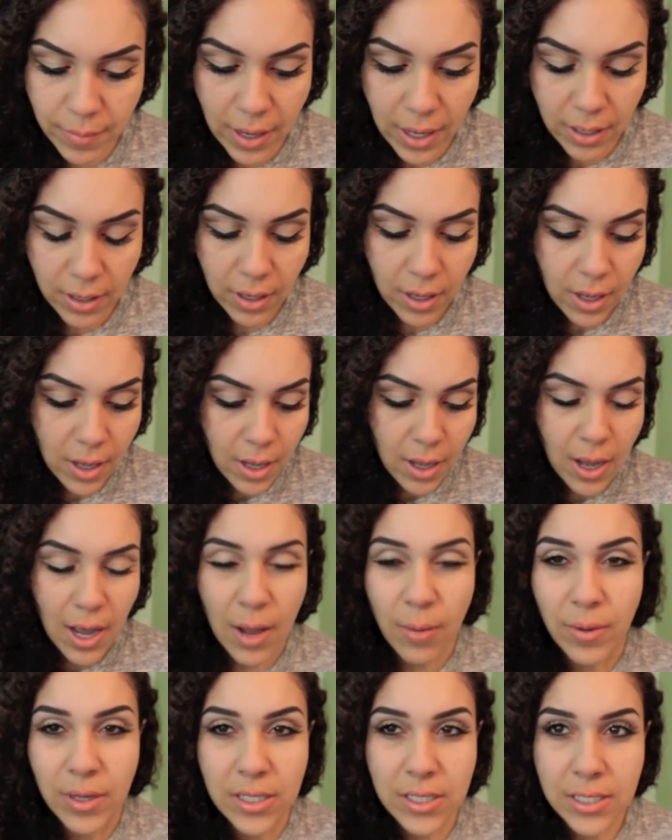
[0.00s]
but
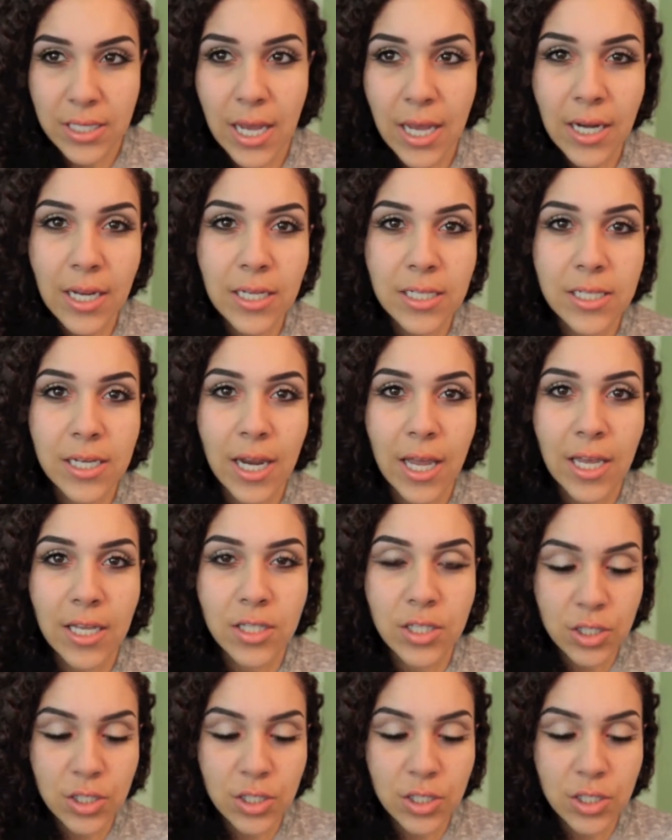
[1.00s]
I went tanning today,